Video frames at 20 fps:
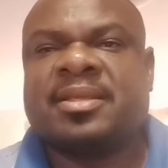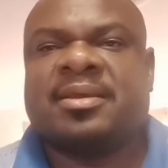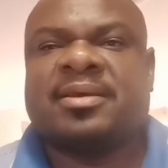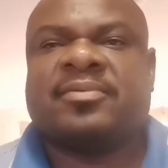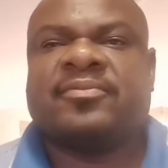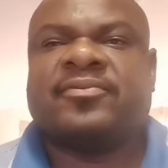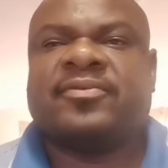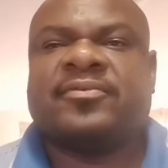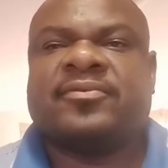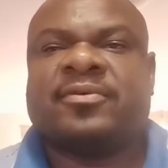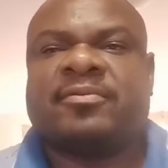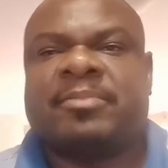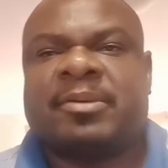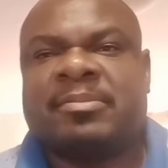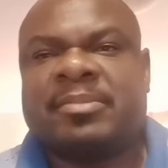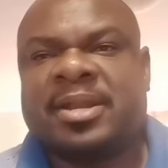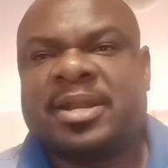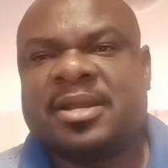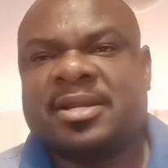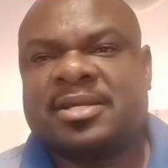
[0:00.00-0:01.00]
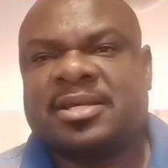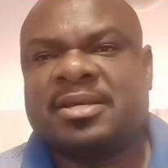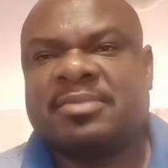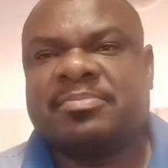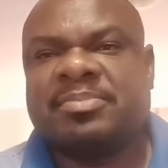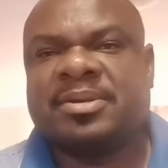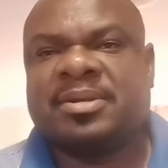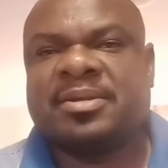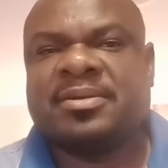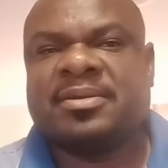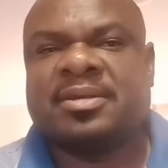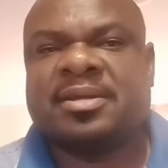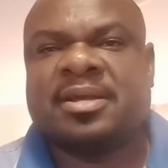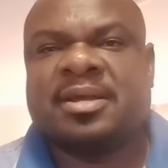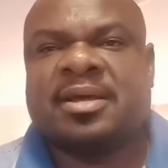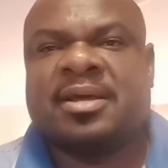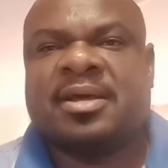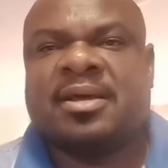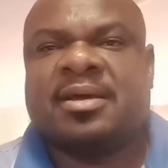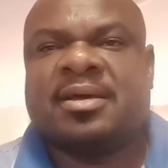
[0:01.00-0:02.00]
for permanent keeping,
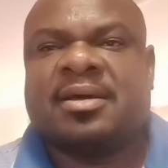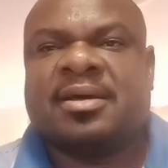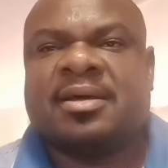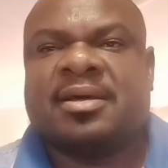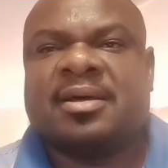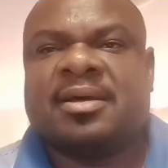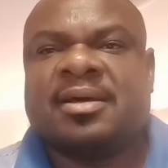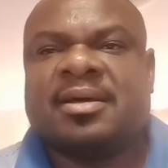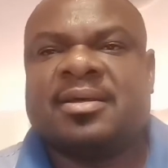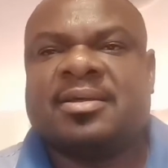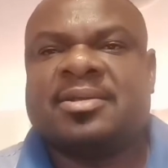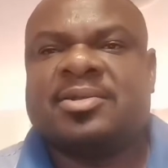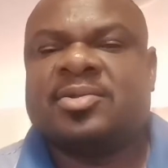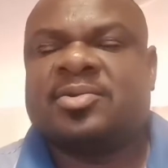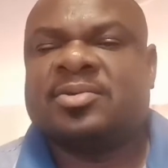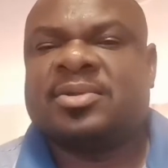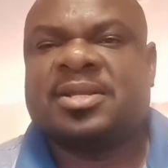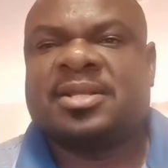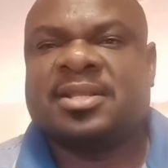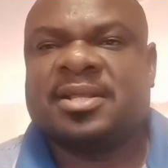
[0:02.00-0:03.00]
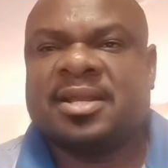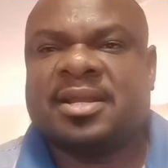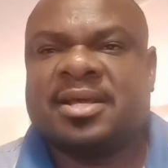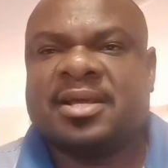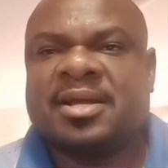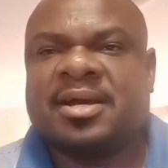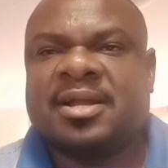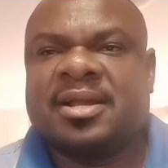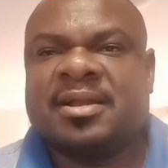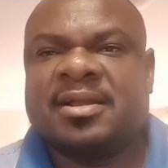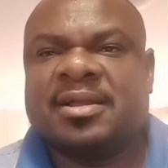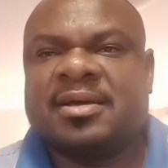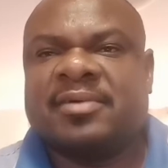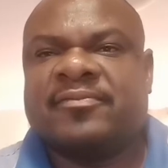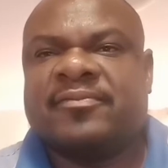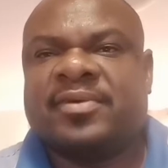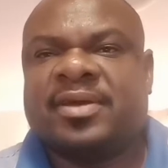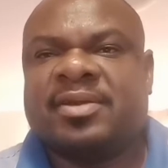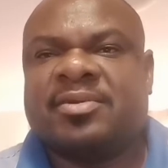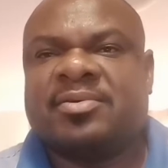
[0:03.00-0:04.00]
including the legal
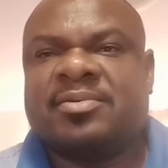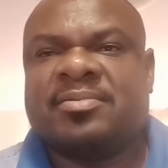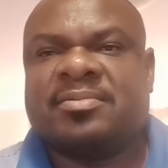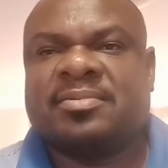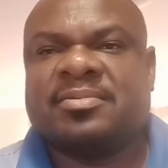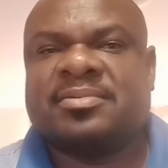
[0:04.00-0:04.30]
value,